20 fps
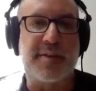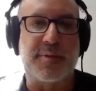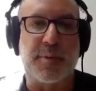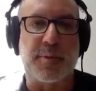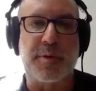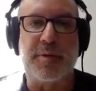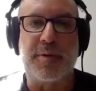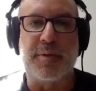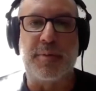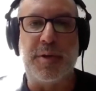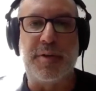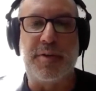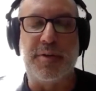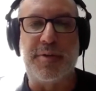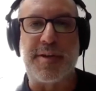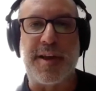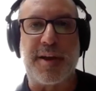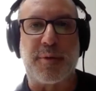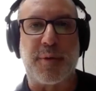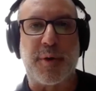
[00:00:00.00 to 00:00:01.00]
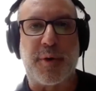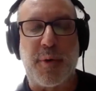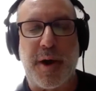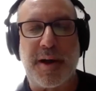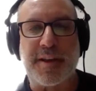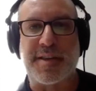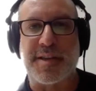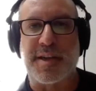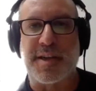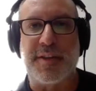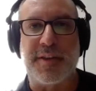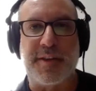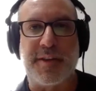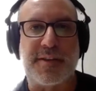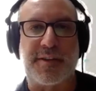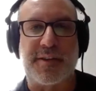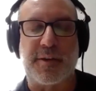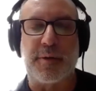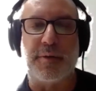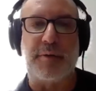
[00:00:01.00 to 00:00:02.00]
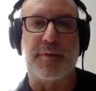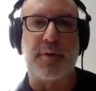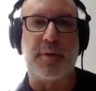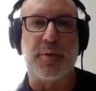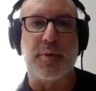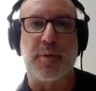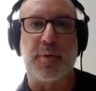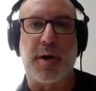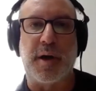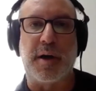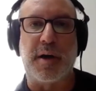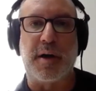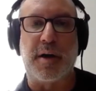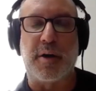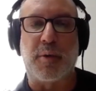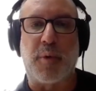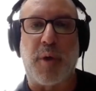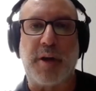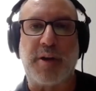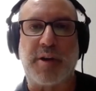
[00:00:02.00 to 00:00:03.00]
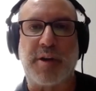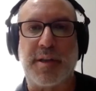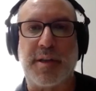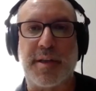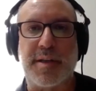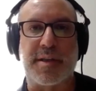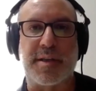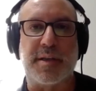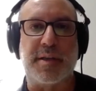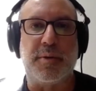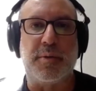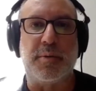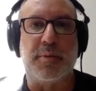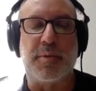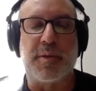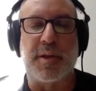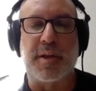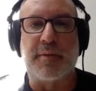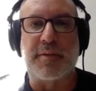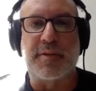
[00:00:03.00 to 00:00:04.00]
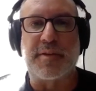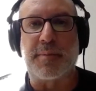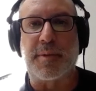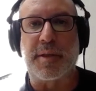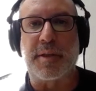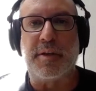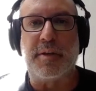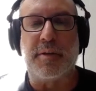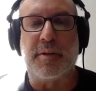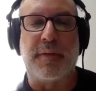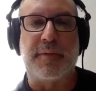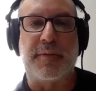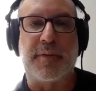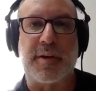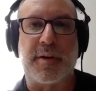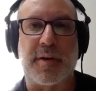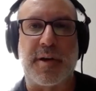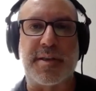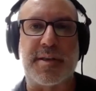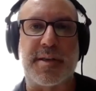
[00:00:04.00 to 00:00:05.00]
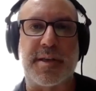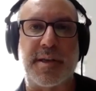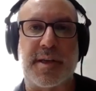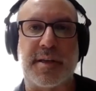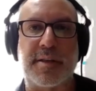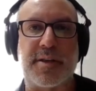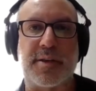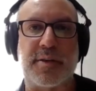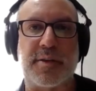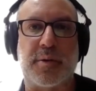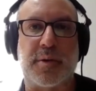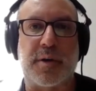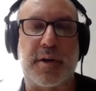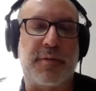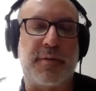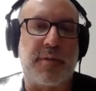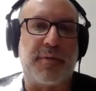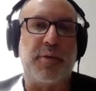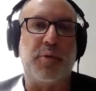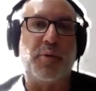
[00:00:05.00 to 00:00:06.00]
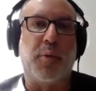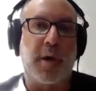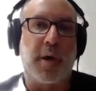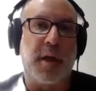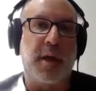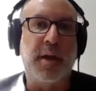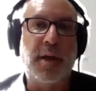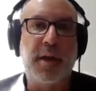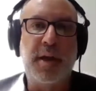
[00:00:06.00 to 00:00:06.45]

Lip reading: We do take requests on these. So if you are watching this and you think of something you'd love to hear us dig into, or even if you want to